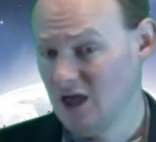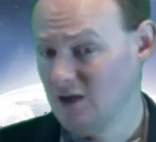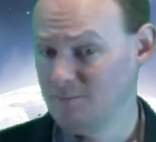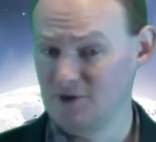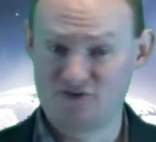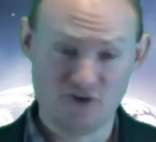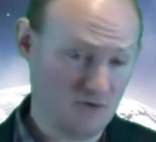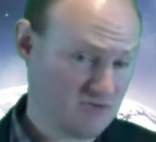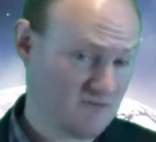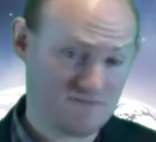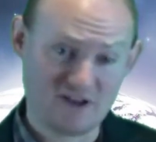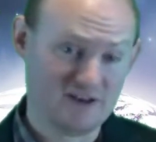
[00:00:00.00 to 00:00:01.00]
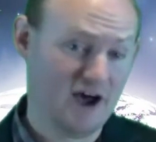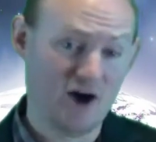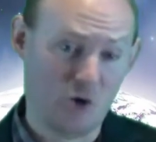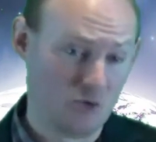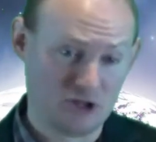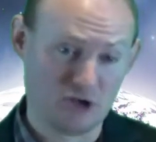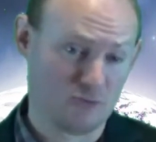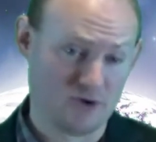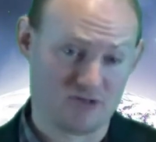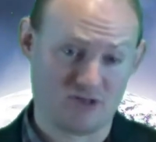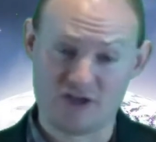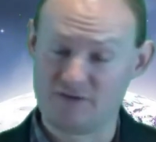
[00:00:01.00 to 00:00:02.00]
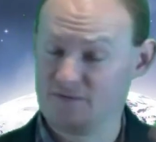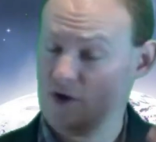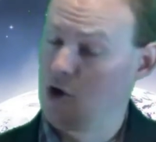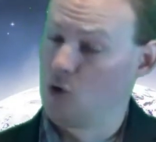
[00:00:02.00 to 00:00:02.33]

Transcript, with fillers: But Joseph did not only receive